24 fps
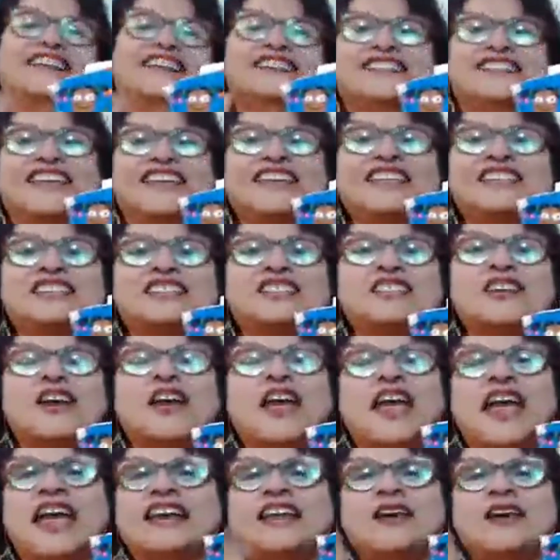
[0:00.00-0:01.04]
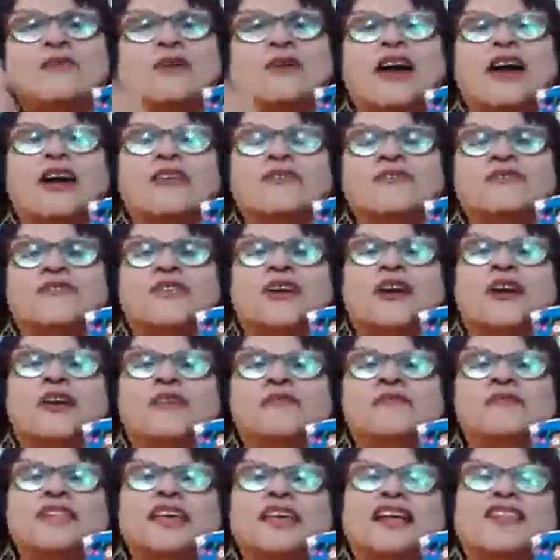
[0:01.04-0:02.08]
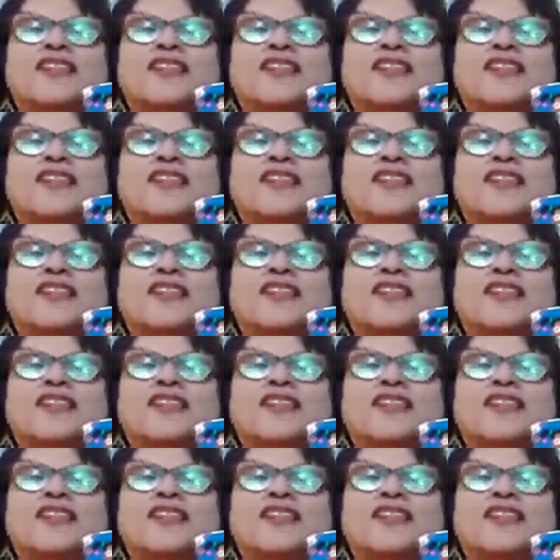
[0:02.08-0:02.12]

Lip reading: teach anywhere from